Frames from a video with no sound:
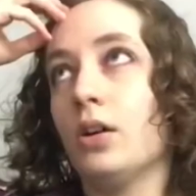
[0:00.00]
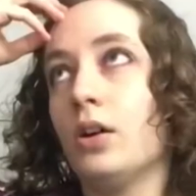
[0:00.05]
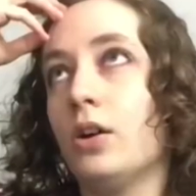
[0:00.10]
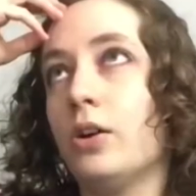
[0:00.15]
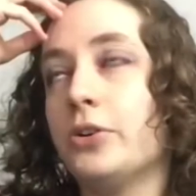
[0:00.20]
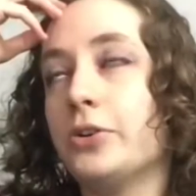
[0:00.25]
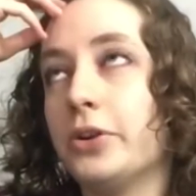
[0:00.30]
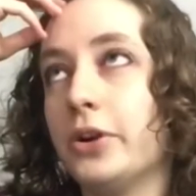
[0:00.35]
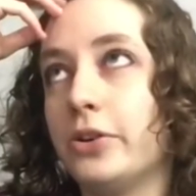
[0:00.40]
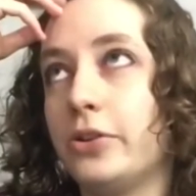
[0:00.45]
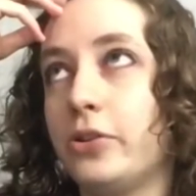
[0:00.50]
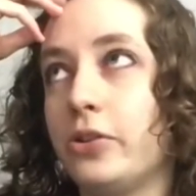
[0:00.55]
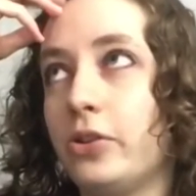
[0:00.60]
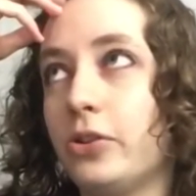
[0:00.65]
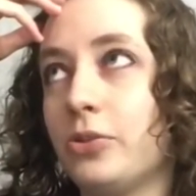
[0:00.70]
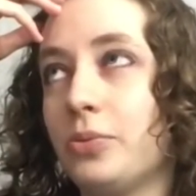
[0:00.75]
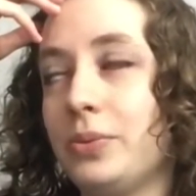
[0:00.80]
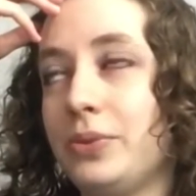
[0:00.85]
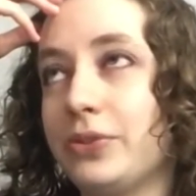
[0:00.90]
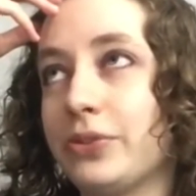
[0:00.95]
Okay, so this
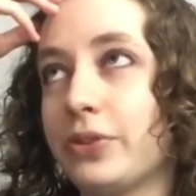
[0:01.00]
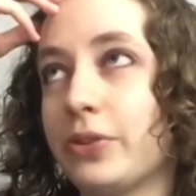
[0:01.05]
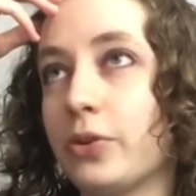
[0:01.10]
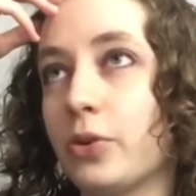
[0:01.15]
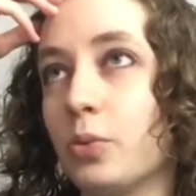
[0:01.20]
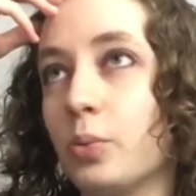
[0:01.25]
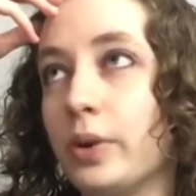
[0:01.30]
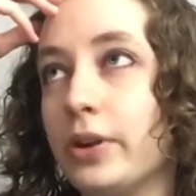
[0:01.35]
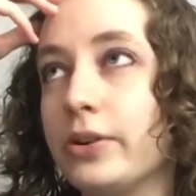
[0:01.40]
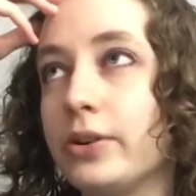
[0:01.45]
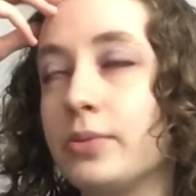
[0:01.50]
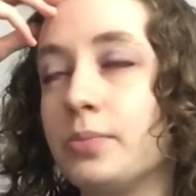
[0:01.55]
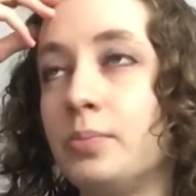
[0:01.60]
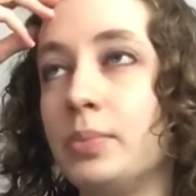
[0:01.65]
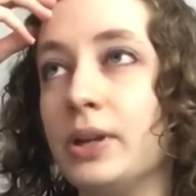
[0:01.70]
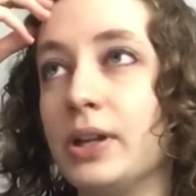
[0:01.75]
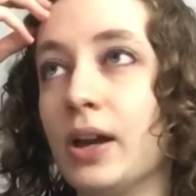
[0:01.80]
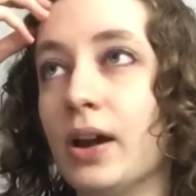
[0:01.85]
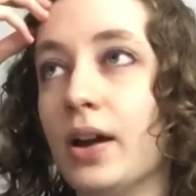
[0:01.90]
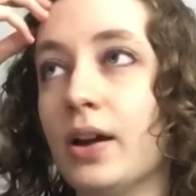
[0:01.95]
one is a little weird
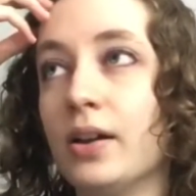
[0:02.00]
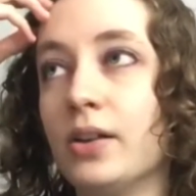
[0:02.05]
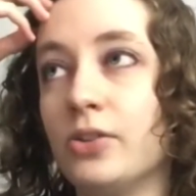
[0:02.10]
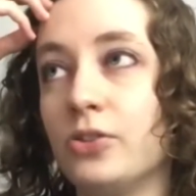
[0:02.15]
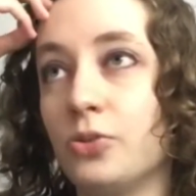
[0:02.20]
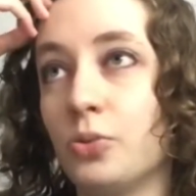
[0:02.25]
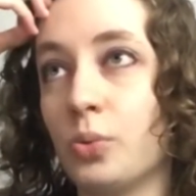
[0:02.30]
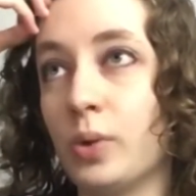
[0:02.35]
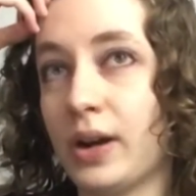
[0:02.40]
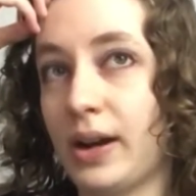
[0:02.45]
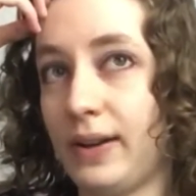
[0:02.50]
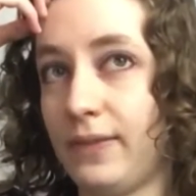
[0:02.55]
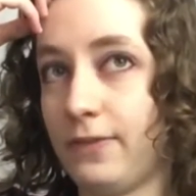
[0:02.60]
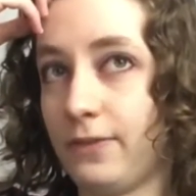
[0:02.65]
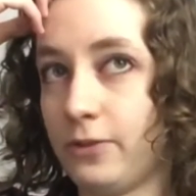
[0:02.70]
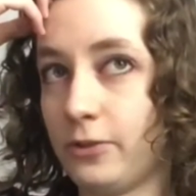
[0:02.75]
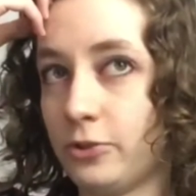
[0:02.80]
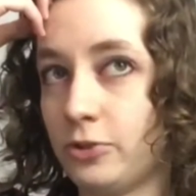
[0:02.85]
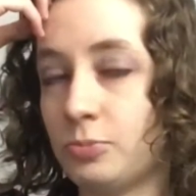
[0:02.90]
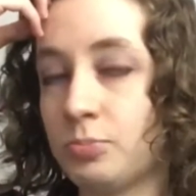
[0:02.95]
because when I
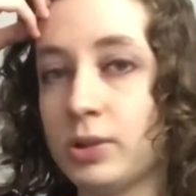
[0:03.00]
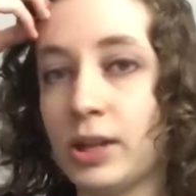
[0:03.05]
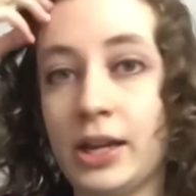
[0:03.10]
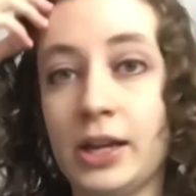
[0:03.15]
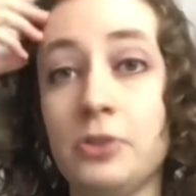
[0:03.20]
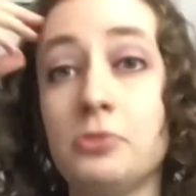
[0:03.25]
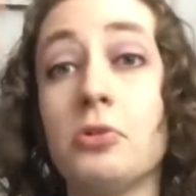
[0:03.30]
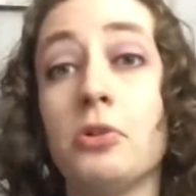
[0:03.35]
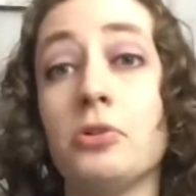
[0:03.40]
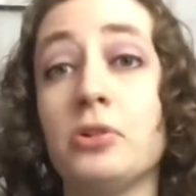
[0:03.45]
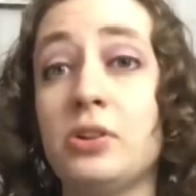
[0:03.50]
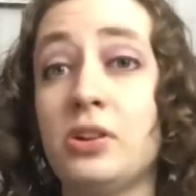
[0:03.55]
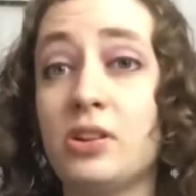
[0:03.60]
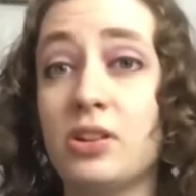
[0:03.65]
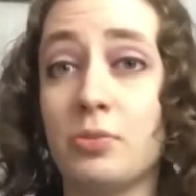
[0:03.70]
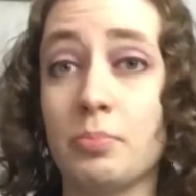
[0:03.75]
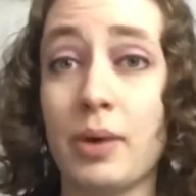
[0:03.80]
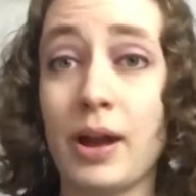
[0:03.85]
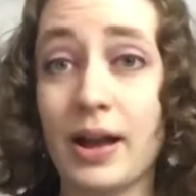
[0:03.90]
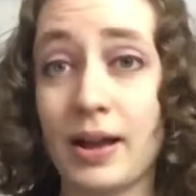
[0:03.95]
first played Ronin in the
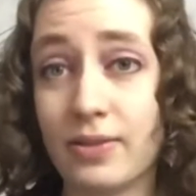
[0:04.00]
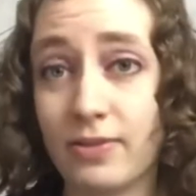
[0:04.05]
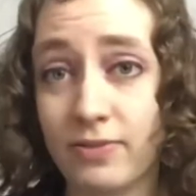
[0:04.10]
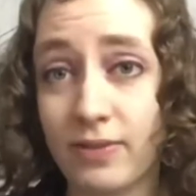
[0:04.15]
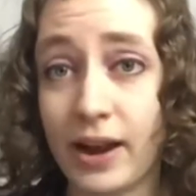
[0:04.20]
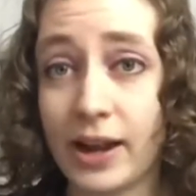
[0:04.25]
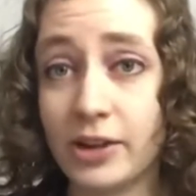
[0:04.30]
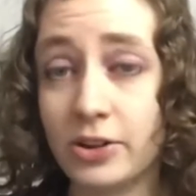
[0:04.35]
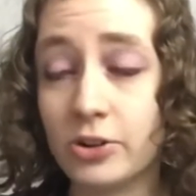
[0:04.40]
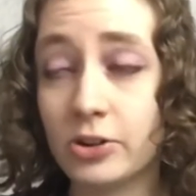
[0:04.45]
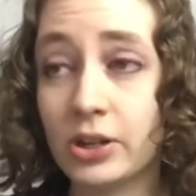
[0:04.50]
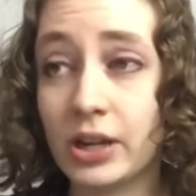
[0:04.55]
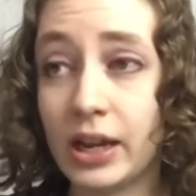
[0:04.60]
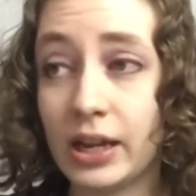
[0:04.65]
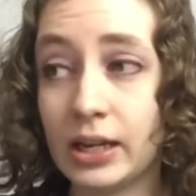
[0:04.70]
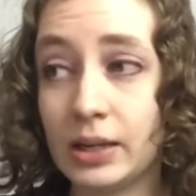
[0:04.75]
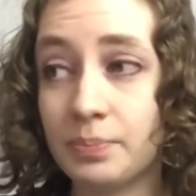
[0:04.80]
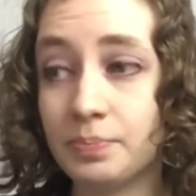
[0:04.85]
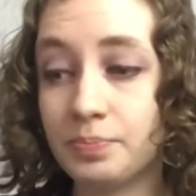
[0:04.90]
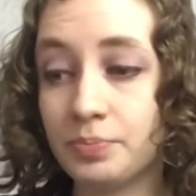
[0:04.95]
Pathfinder
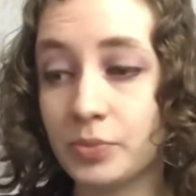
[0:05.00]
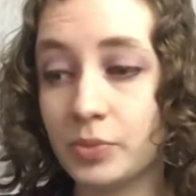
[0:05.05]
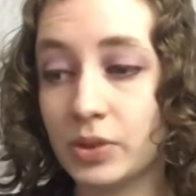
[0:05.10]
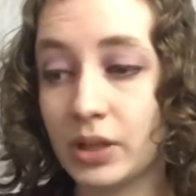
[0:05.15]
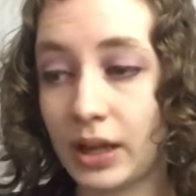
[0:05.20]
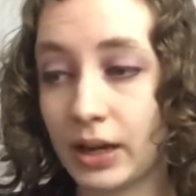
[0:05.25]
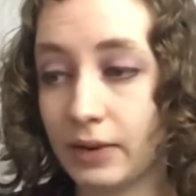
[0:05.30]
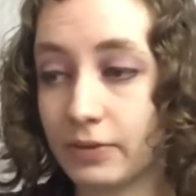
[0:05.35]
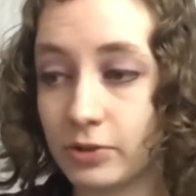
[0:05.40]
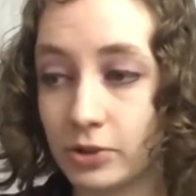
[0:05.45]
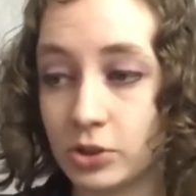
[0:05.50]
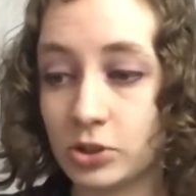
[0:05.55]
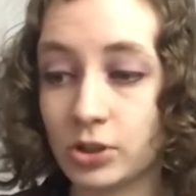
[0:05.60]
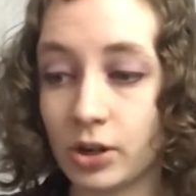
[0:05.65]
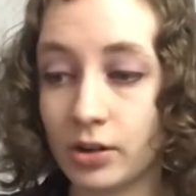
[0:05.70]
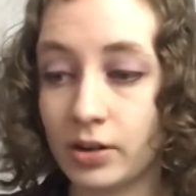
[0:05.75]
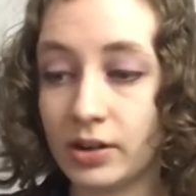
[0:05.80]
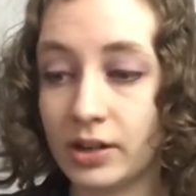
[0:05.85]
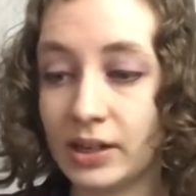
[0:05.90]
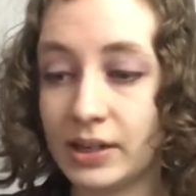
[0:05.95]
game that I first
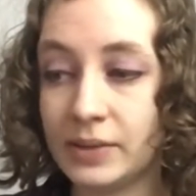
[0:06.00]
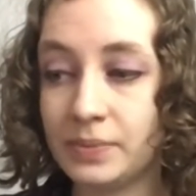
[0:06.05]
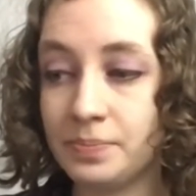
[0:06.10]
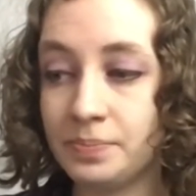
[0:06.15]
started in,